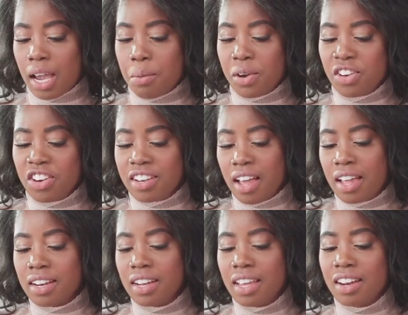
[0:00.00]
And when you're
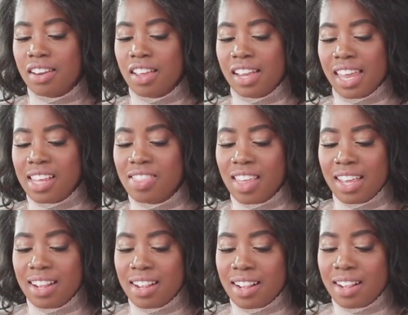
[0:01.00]
done, it'll look like this.